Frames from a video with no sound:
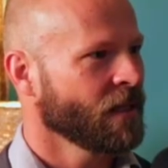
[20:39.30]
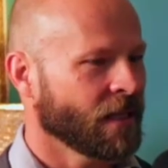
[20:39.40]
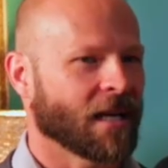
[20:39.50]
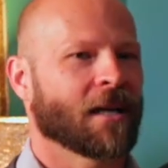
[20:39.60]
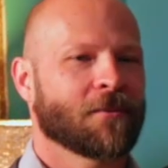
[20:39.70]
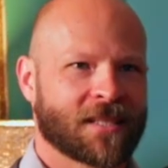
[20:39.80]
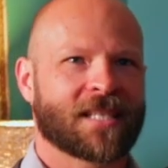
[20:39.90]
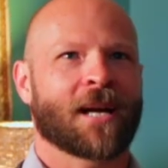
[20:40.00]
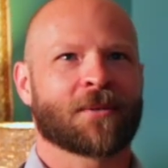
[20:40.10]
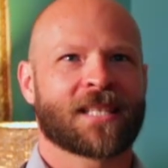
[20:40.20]
Yeah, I
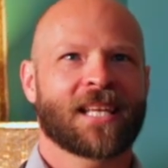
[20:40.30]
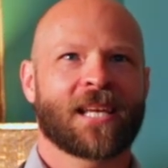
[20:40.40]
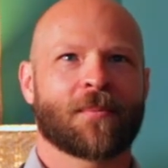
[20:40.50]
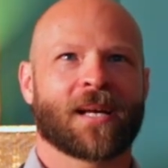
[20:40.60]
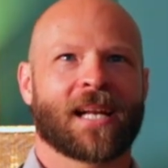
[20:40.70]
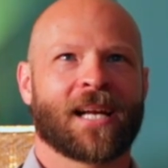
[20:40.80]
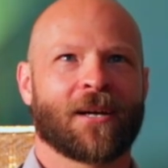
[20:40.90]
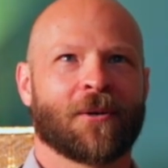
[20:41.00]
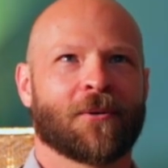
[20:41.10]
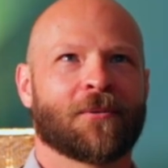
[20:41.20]
was I was thinking about
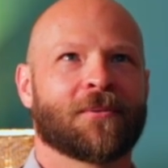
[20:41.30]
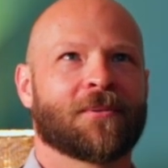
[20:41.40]
how